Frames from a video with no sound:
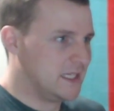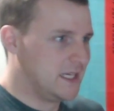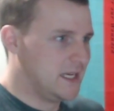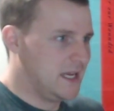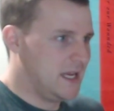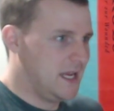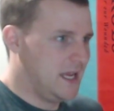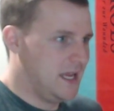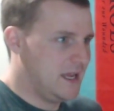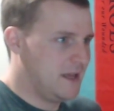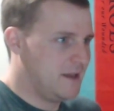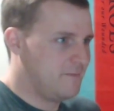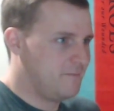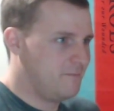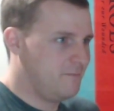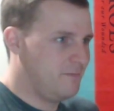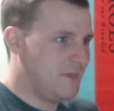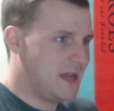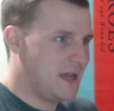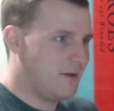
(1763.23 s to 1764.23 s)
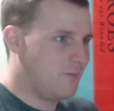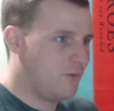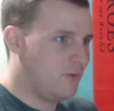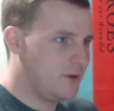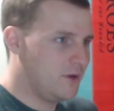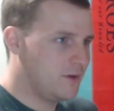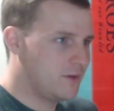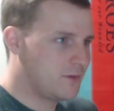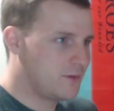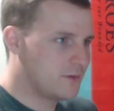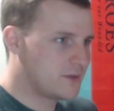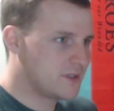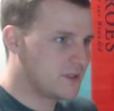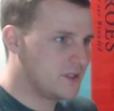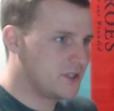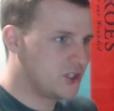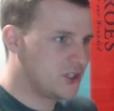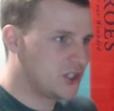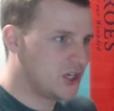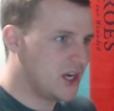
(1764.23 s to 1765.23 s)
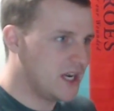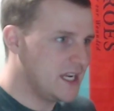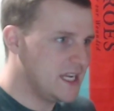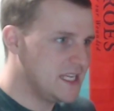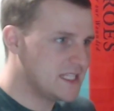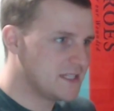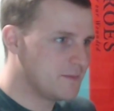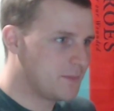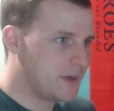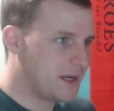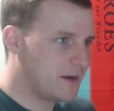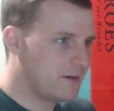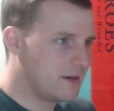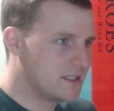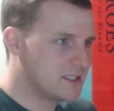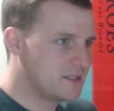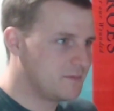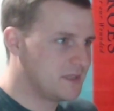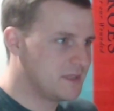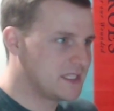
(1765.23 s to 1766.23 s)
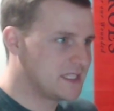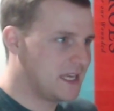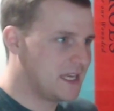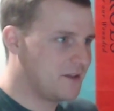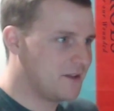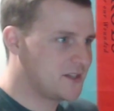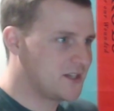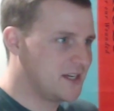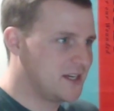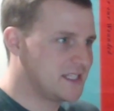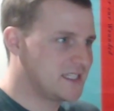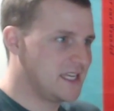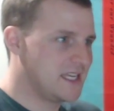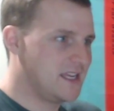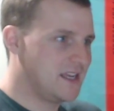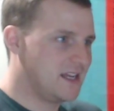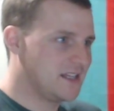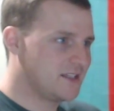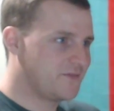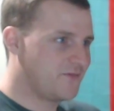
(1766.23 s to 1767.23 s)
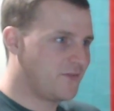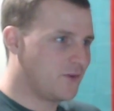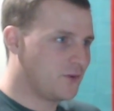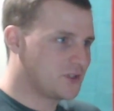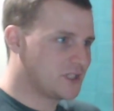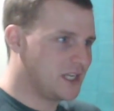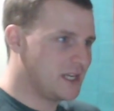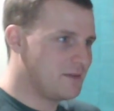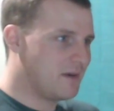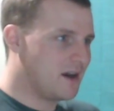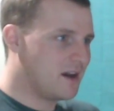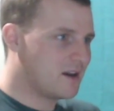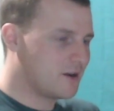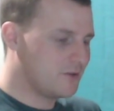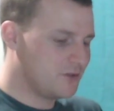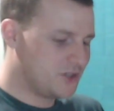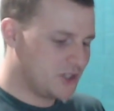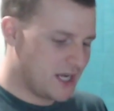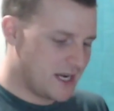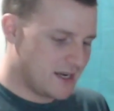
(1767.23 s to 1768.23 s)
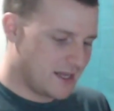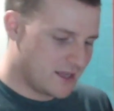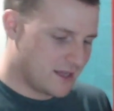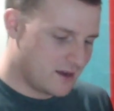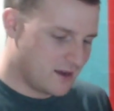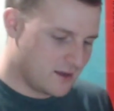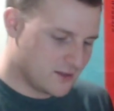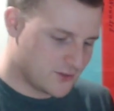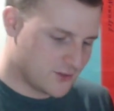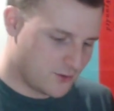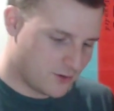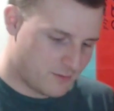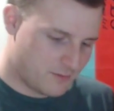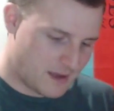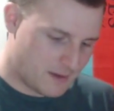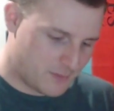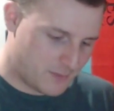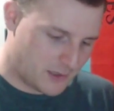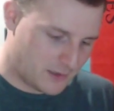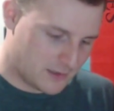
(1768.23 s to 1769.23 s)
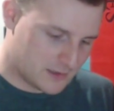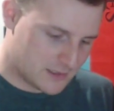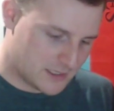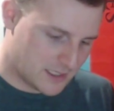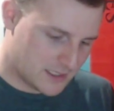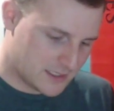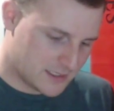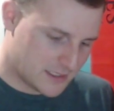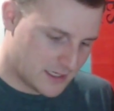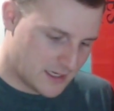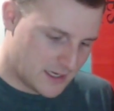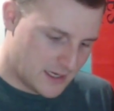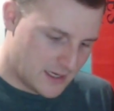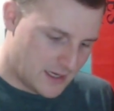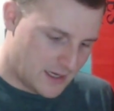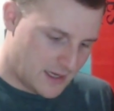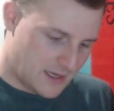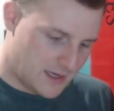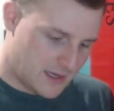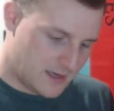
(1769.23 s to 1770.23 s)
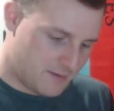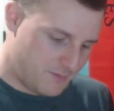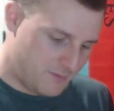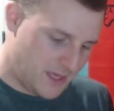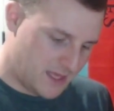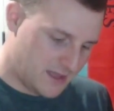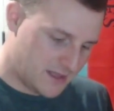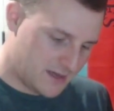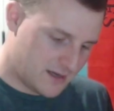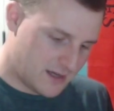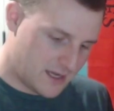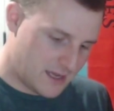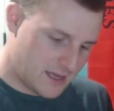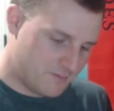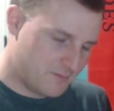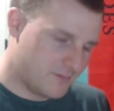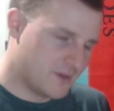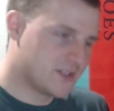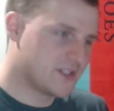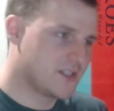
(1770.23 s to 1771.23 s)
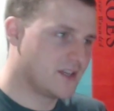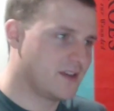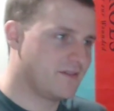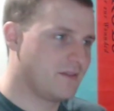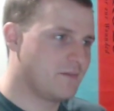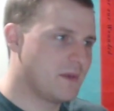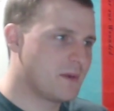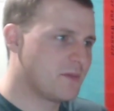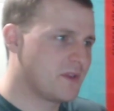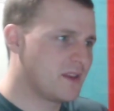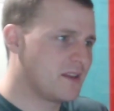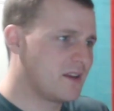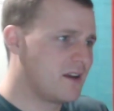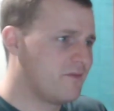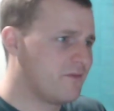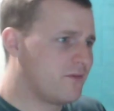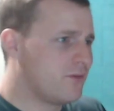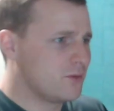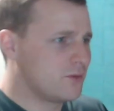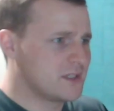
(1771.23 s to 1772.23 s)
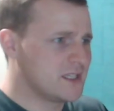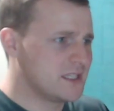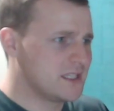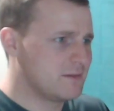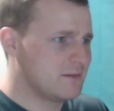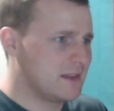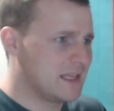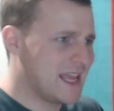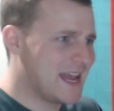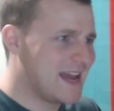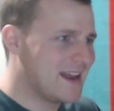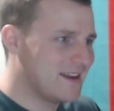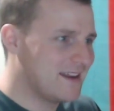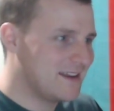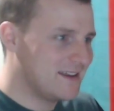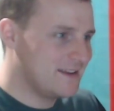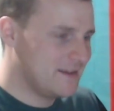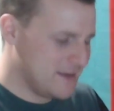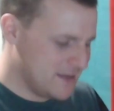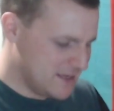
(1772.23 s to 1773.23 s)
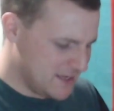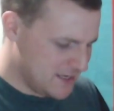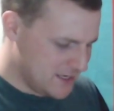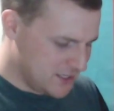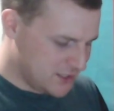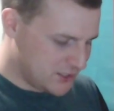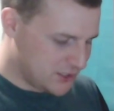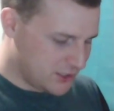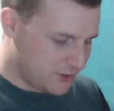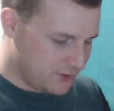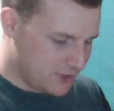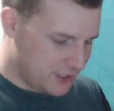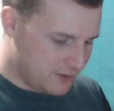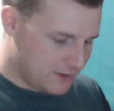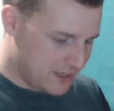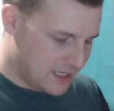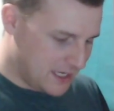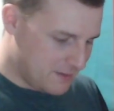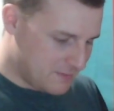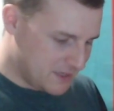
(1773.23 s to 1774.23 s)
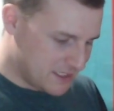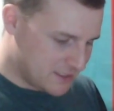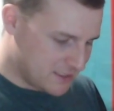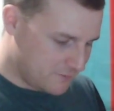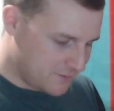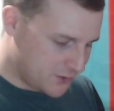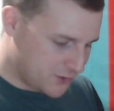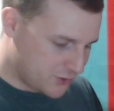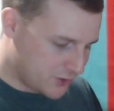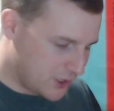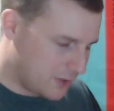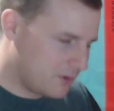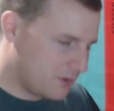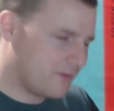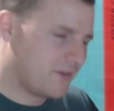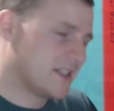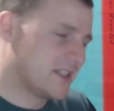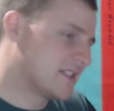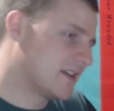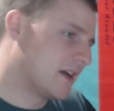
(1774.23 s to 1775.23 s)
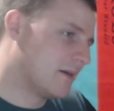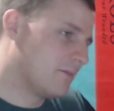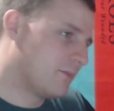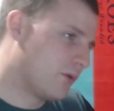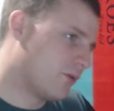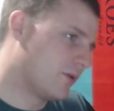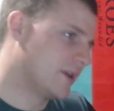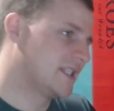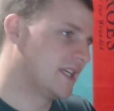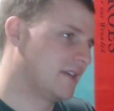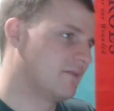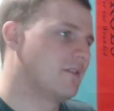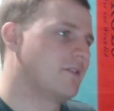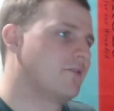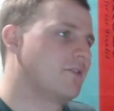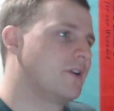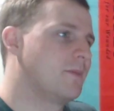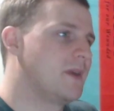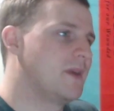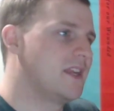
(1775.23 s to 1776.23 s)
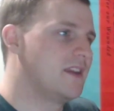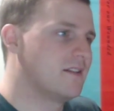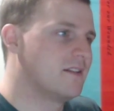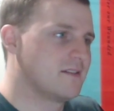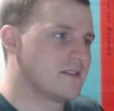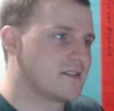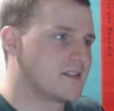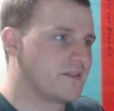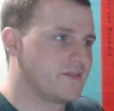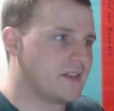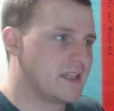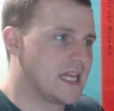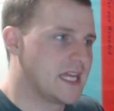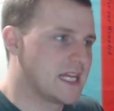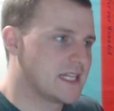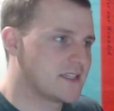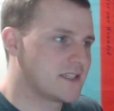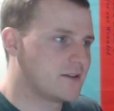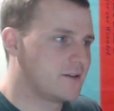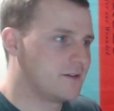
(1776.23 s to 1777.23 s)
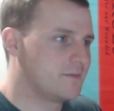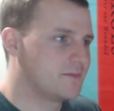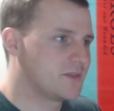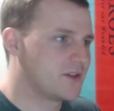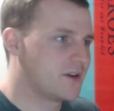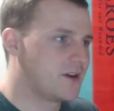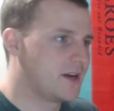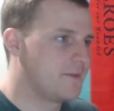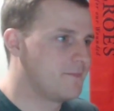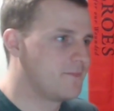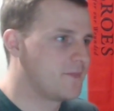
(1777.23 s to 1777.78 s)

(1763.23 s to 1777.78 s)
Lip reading: Matt, what are your thoughts on the Chinese imperialism in the South China Sea? Unfortunately, Marco Chan, I can't talk about politics, being that I am a serving member of the Armed Forces in Canada. So, you know, I can get myself in trouble if I start poisoning my own opinion on stuff like that, so I'm sorry.